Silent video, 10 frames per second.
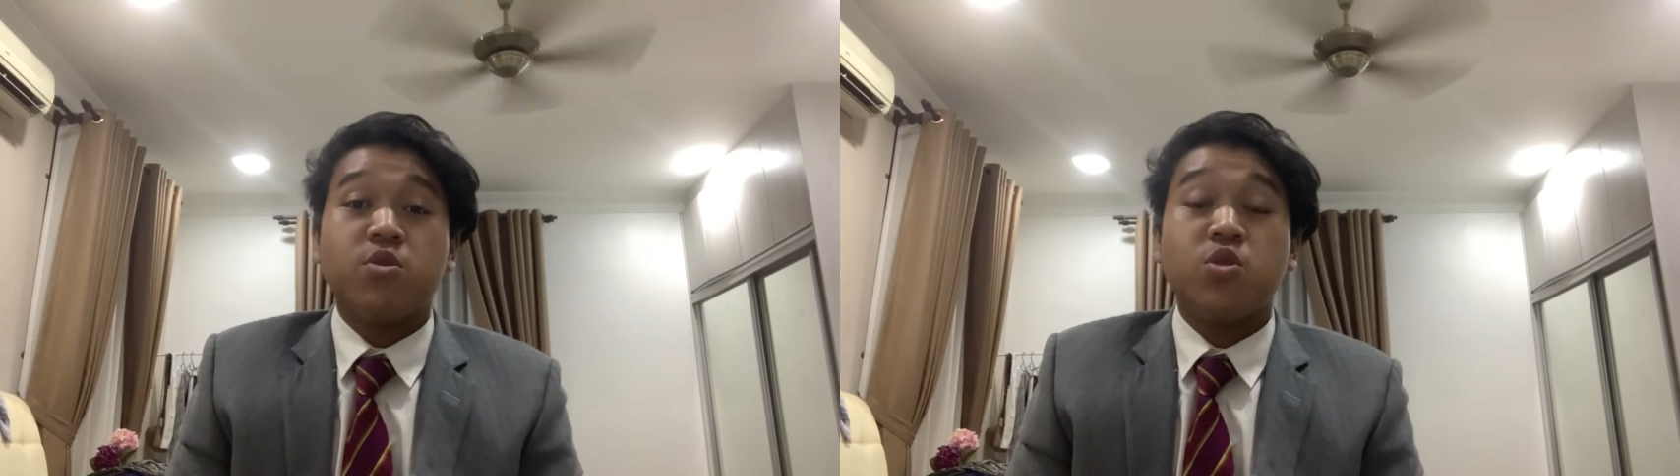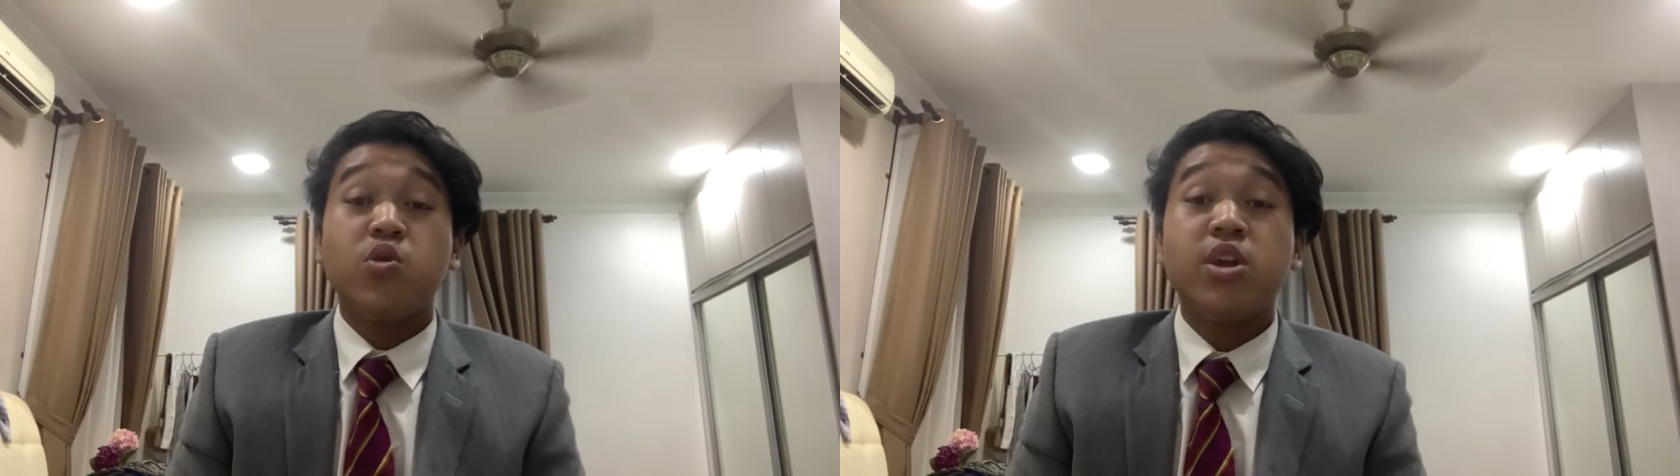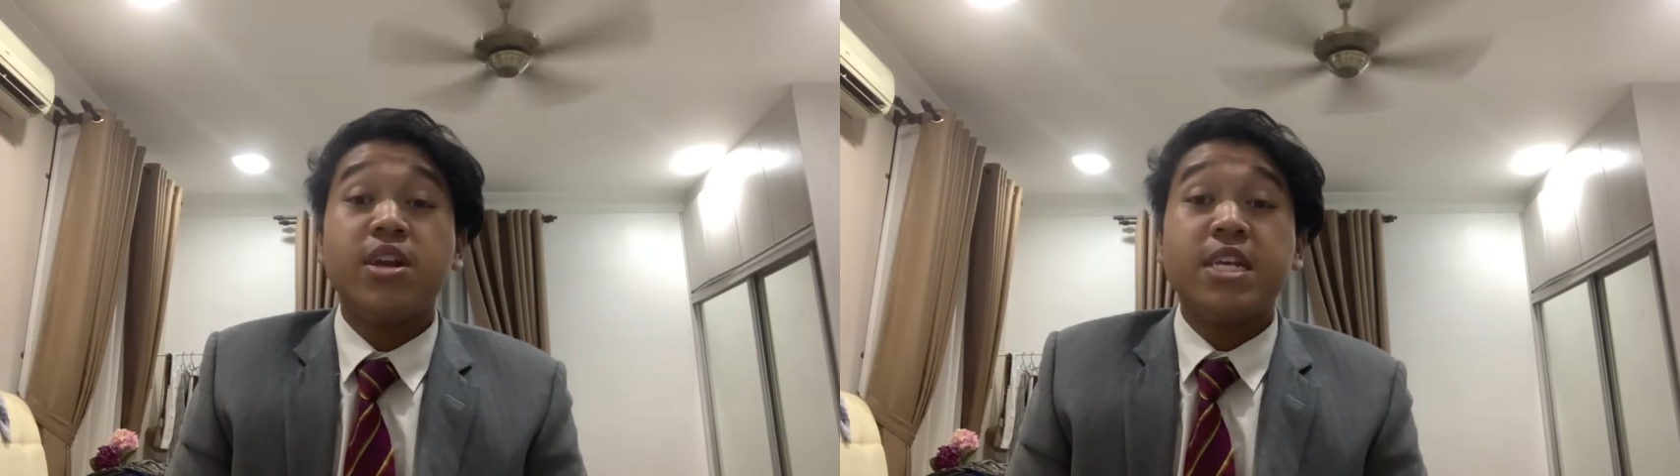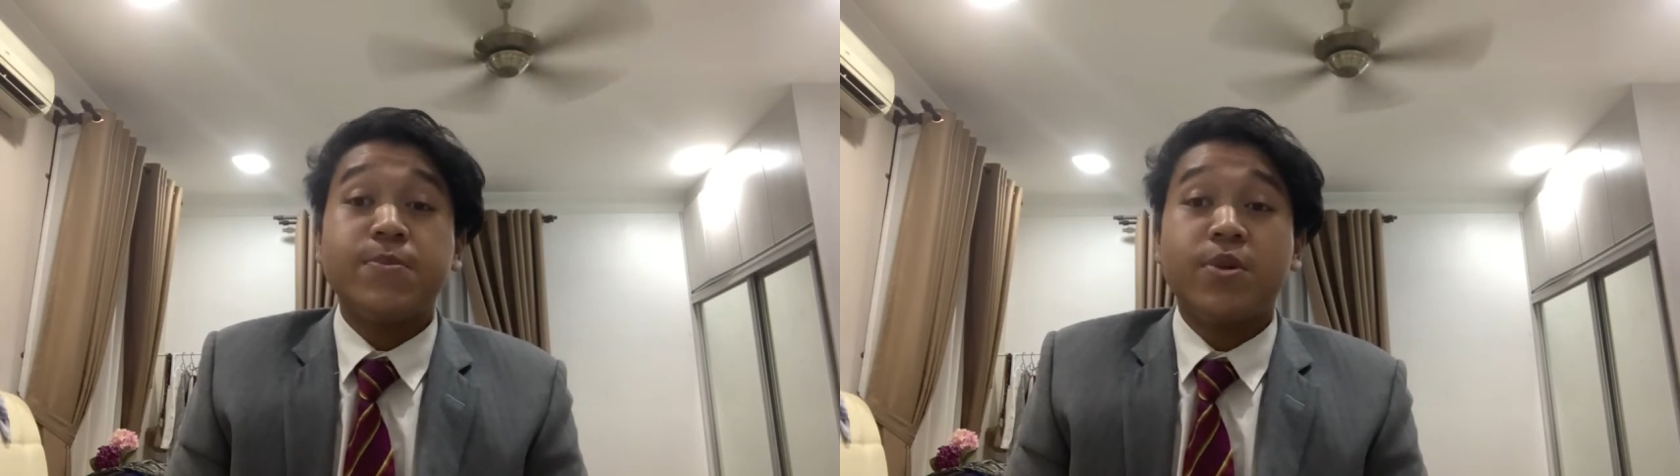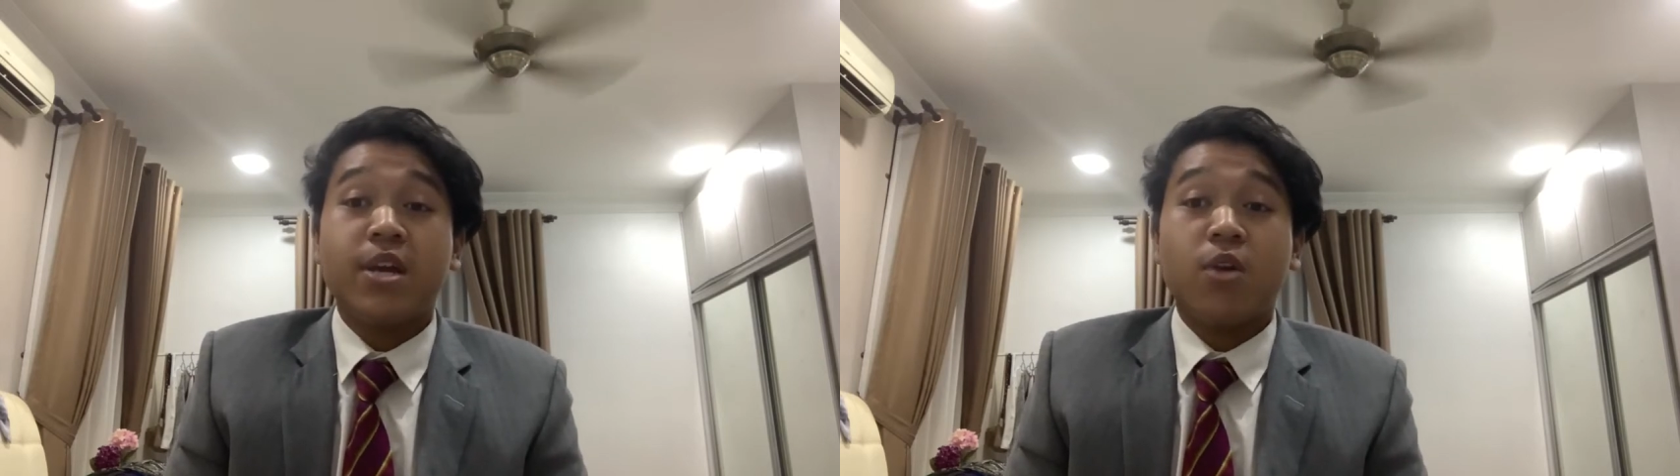Student
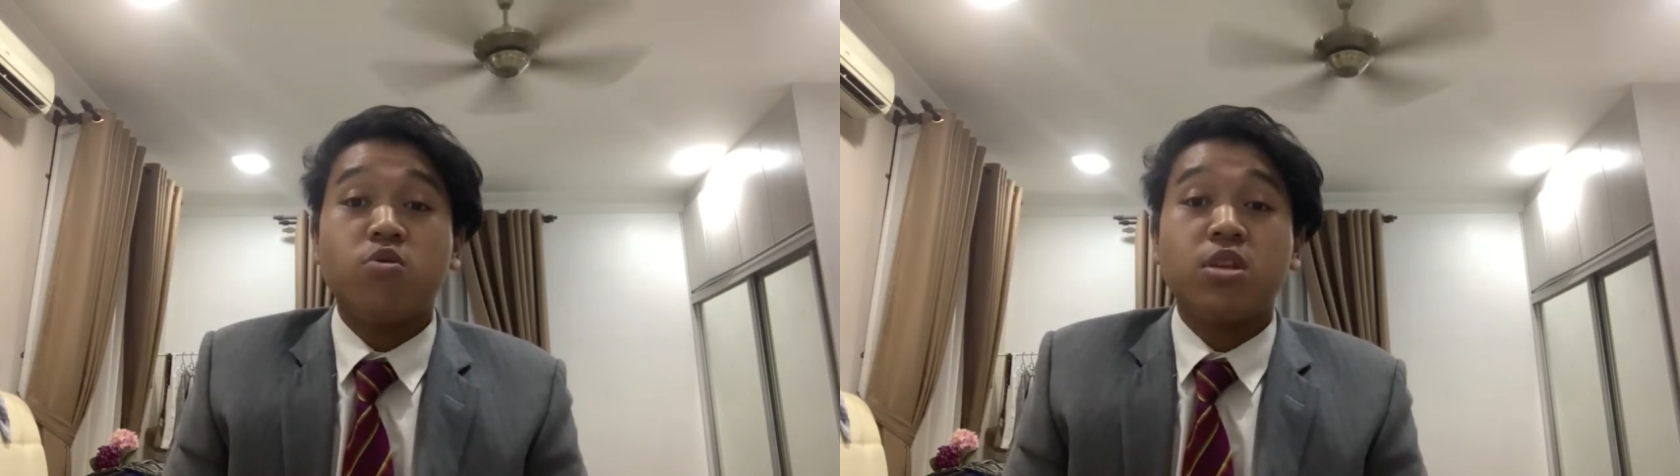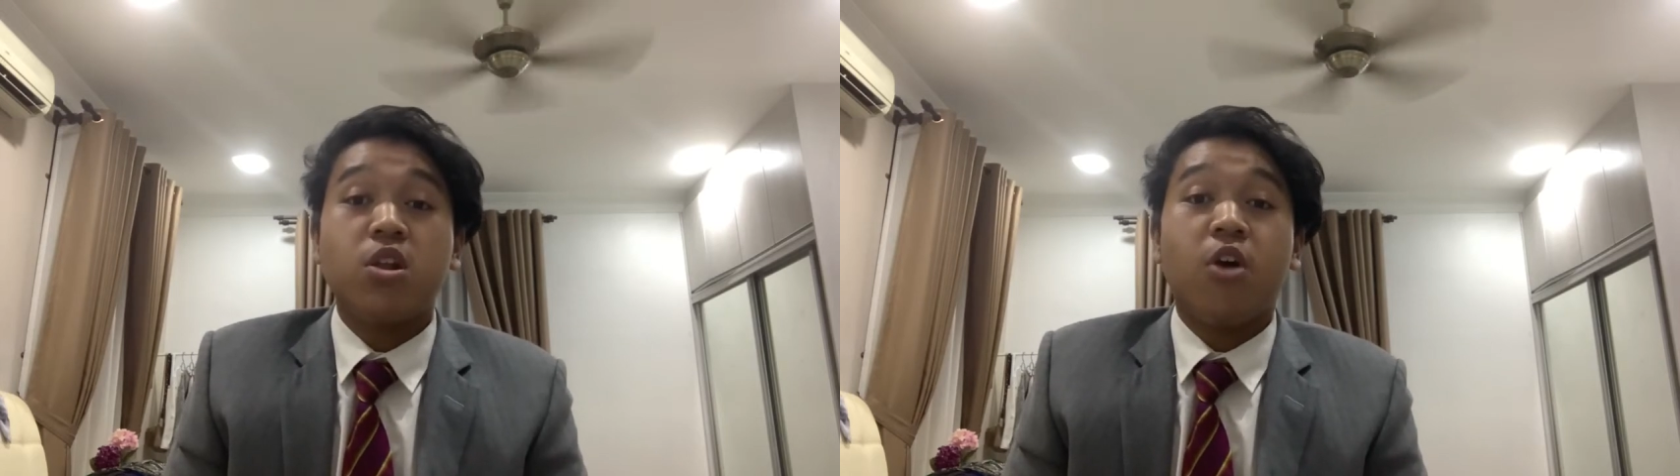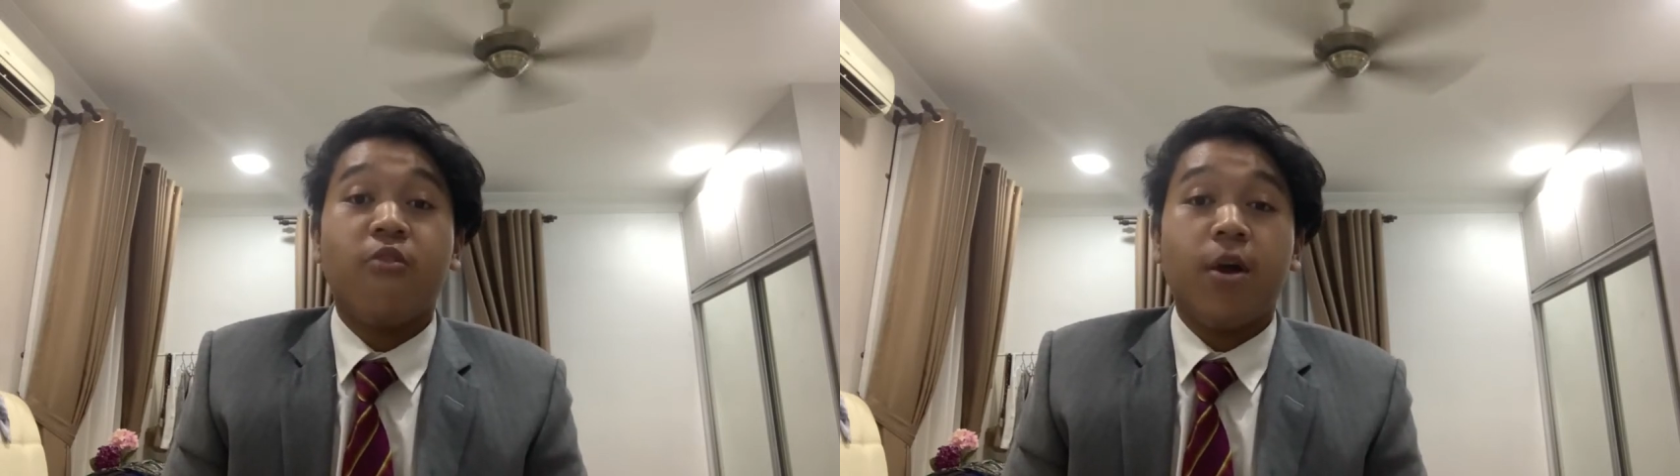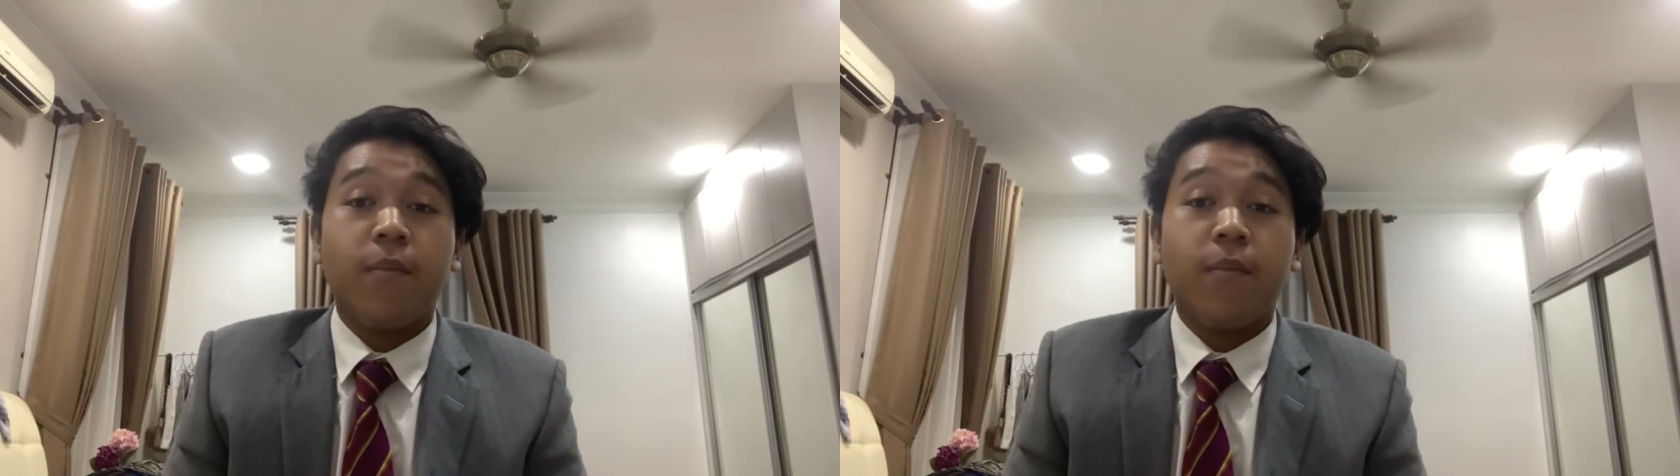Disciplinary Council of